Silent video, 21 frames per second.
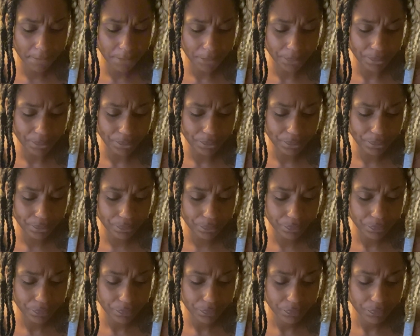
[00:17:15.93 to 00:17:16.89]

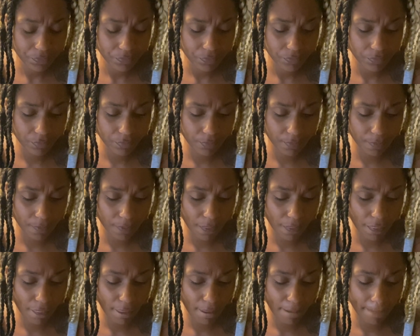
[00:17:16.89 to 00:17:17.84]

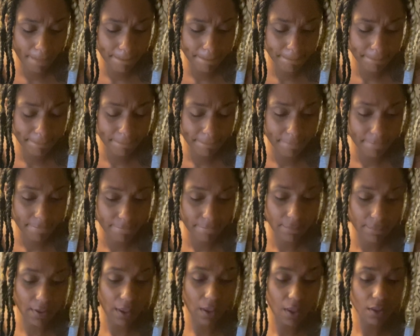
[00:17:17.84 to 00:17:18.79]

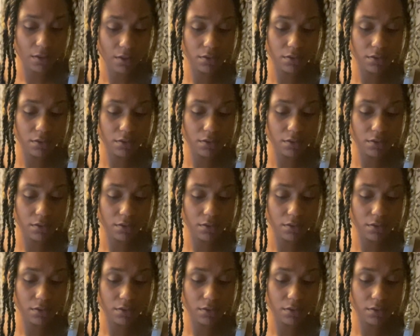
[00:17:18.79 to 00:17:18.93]
(no one is talking)